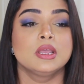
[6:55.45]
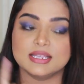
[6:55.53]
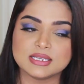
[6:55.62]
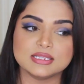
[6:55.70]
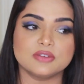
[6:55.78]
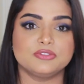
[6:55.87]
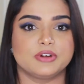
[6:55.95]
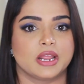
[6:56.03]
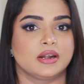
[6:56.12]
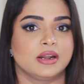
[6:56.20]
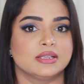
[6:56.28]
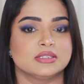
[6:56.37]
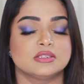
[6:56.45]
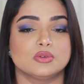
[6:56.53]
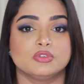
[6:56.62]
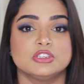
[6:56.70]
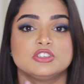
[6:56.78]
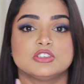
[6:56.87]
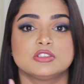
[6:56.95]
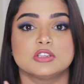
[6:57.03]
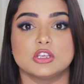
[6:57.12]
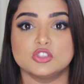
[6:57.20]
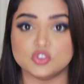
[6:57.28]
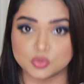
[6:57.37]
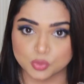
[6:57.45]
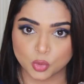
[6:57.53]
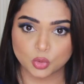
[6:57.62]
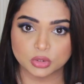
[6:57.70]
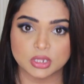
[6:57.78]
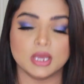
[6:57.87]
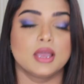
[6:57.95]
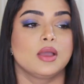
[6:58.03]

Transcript: This is a fragrance which is smooth,